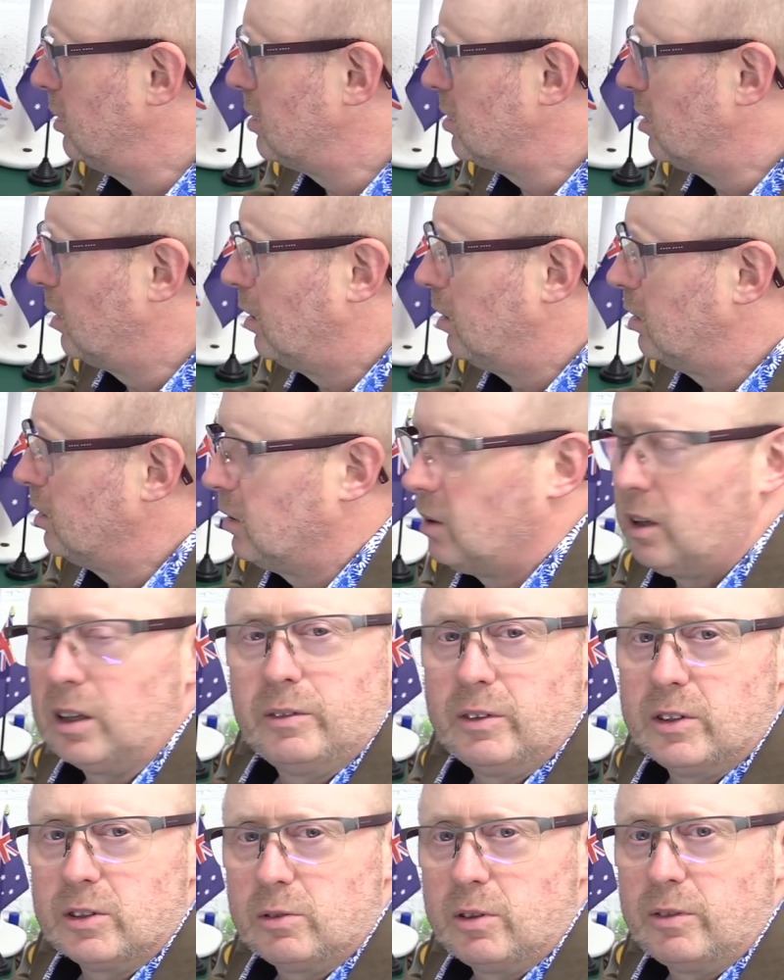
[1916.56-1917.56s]
there's a lot, a lot
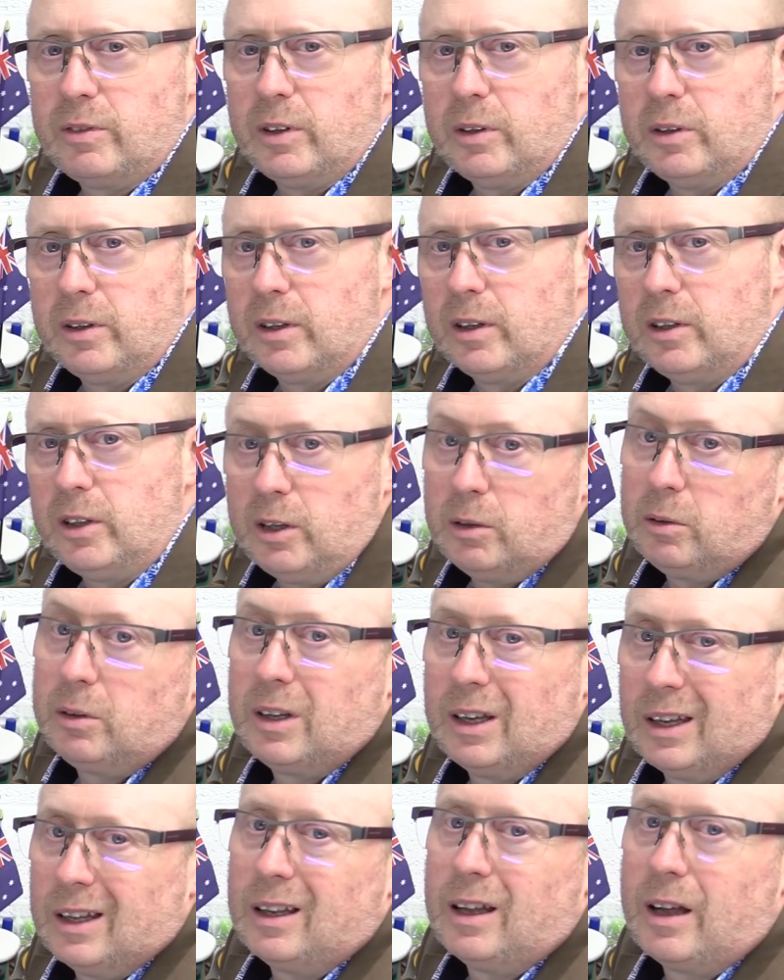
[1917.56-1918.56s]
of us reviewing a new
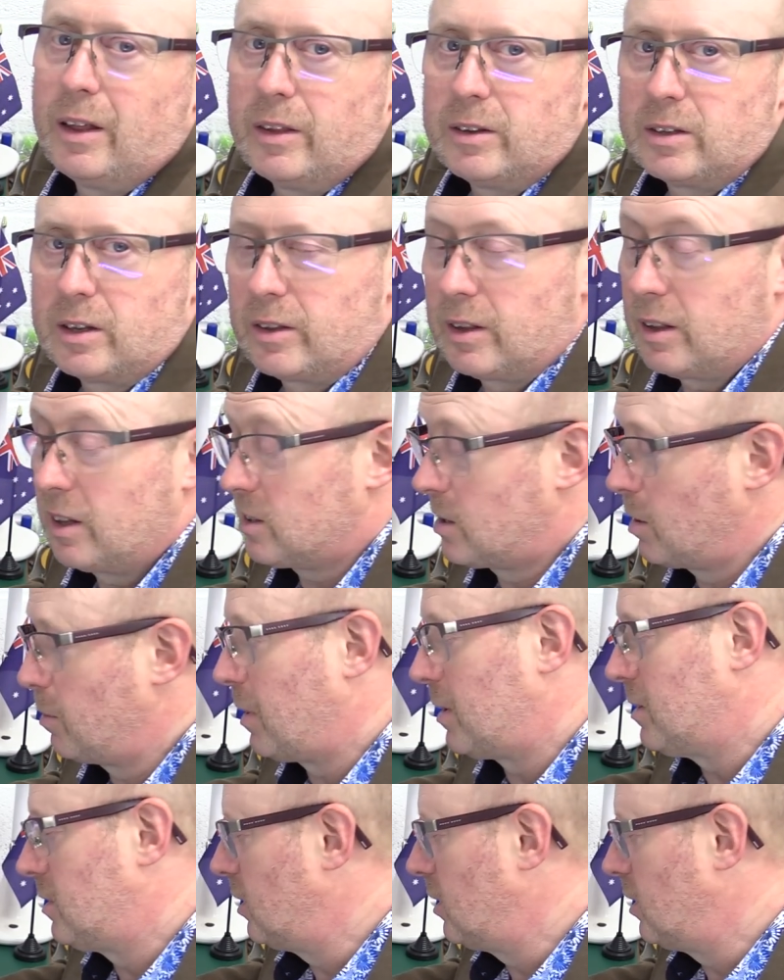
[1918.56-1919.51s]
kit like this, I think that's the best